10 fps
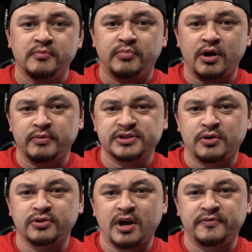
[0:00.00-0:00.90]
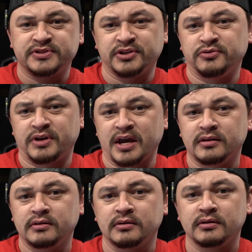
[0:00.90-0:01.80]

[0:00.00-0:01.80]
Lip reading: probably just hold off until you can.